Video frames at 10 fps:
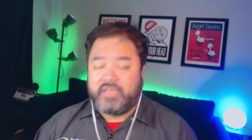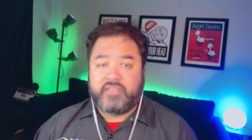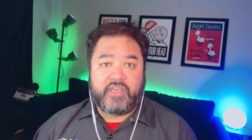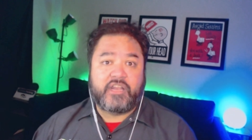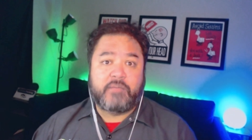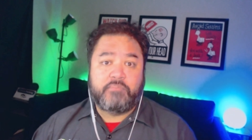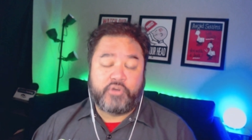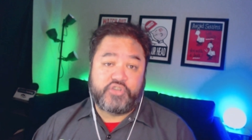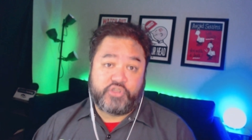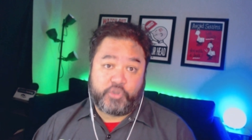they can help
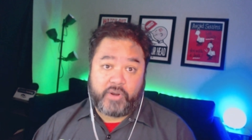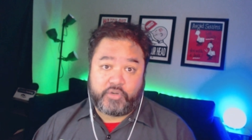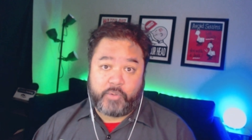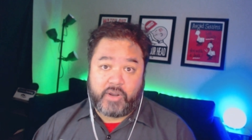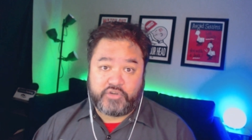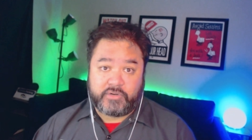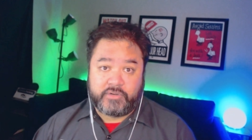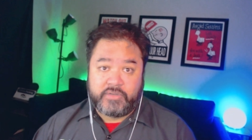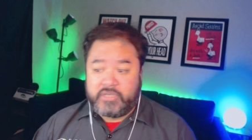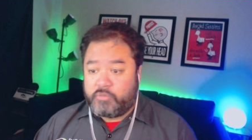point you in the right direction,
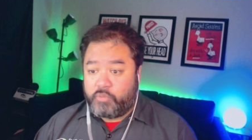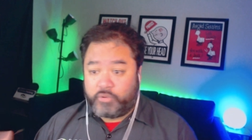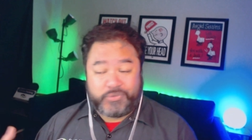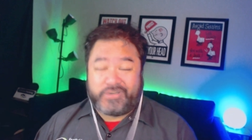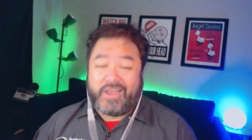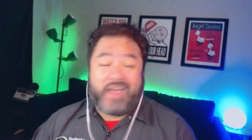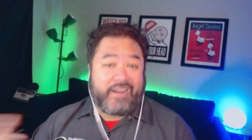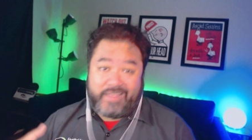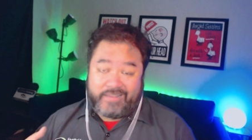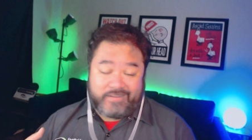whether it's an,
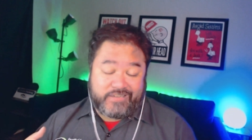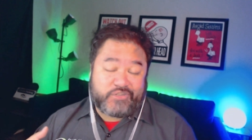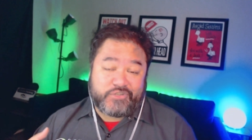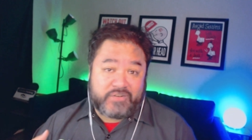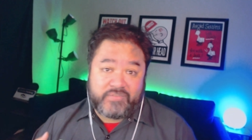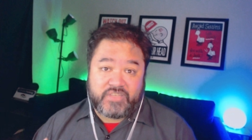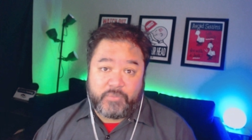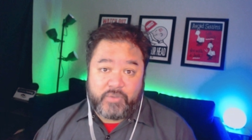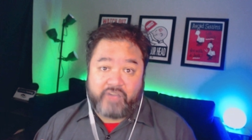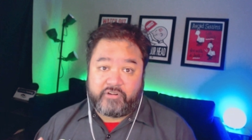additional service that
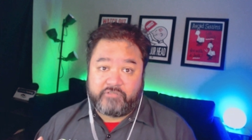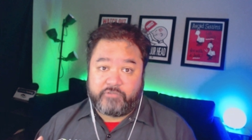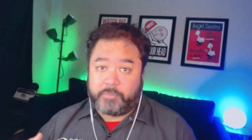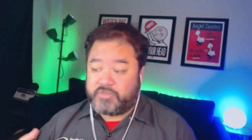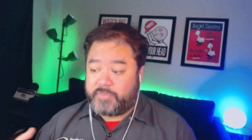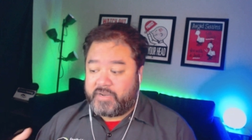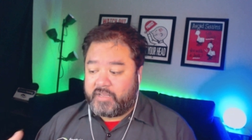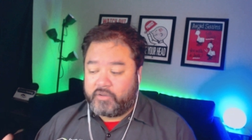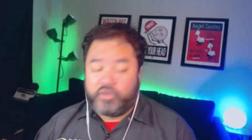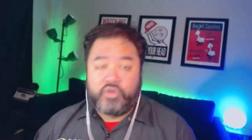we offer at Footbridge
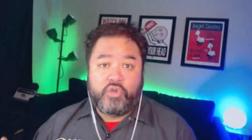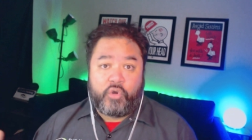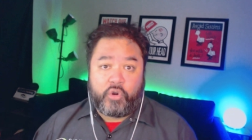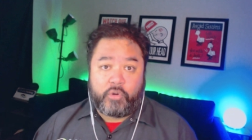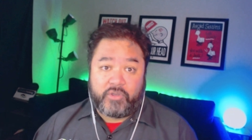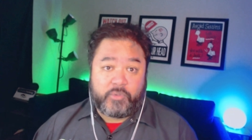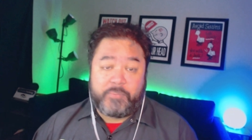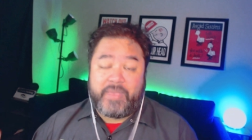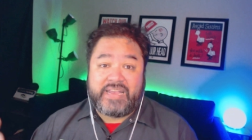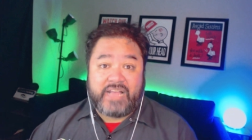Media or whether we
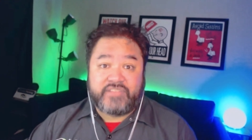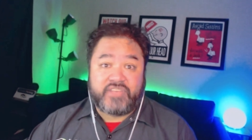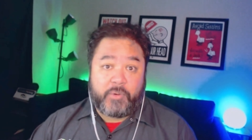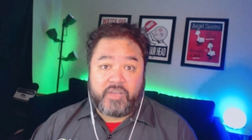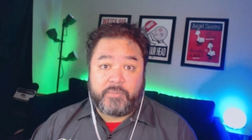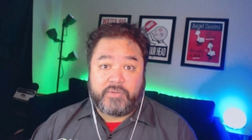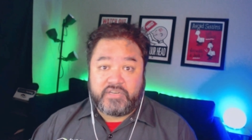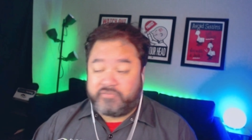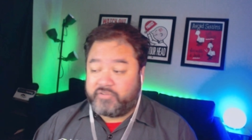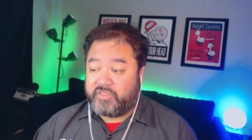make an outside
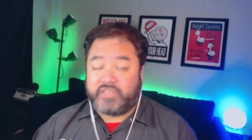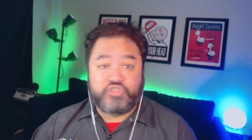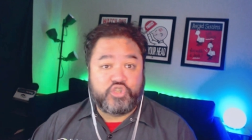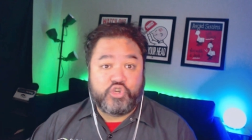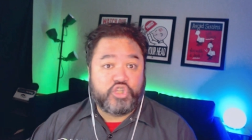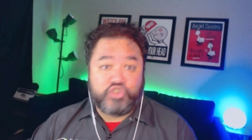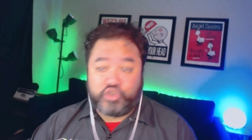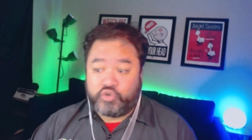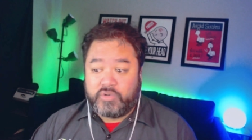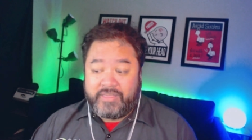recommendation for things you can
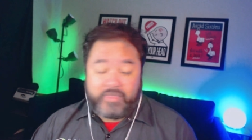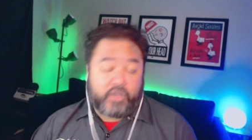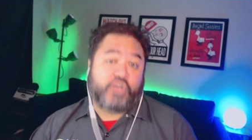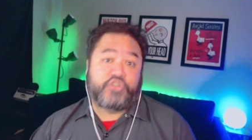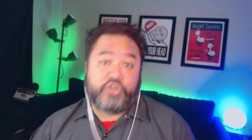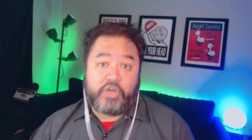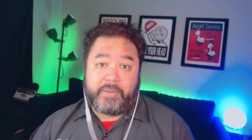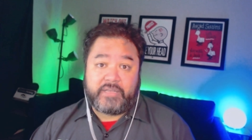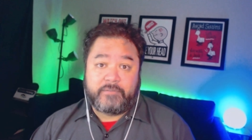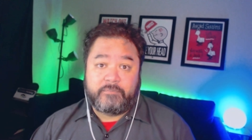do that cost you no
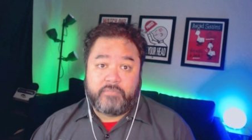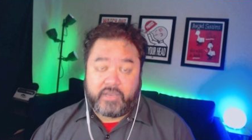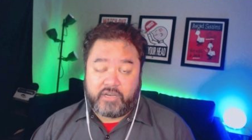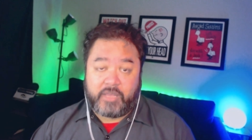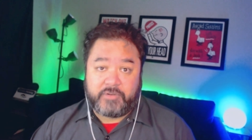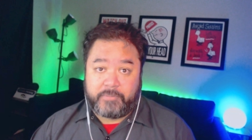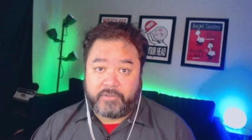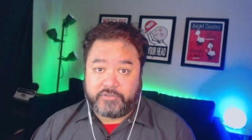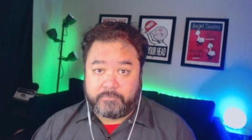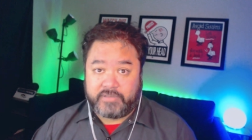money that can help you to
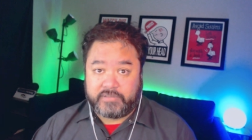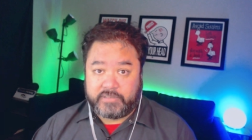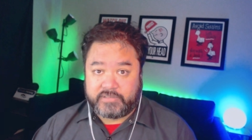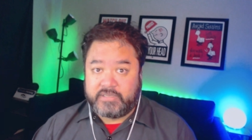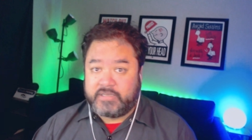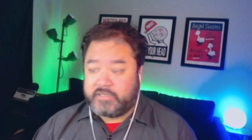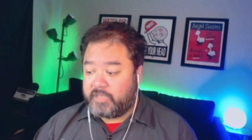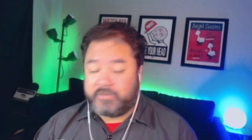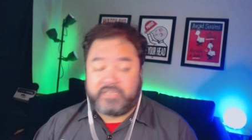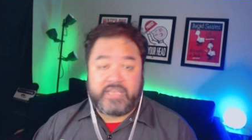build your business, to
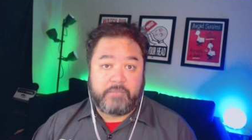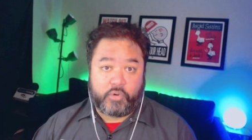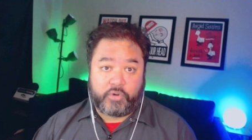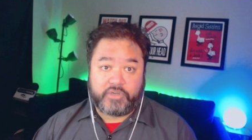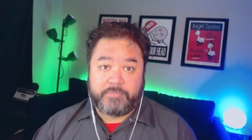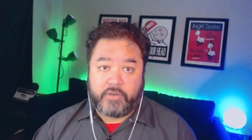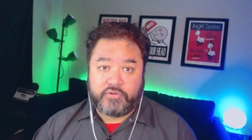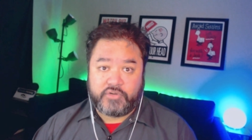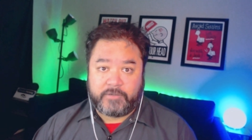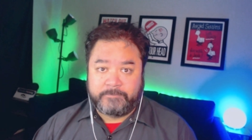help you to gain more
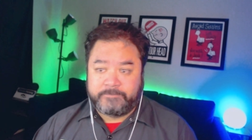exposure.